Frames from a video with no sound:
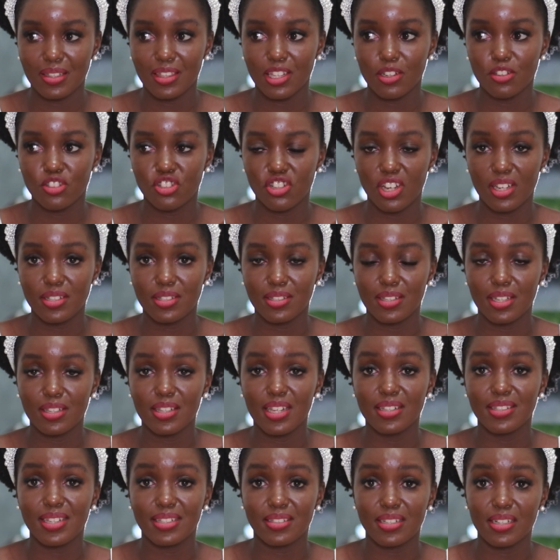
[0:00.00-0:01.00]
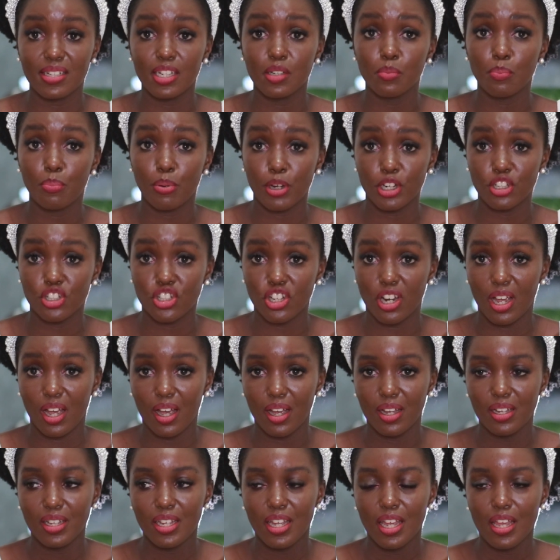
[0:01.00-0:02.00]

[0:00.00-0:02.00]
there's a certain pressure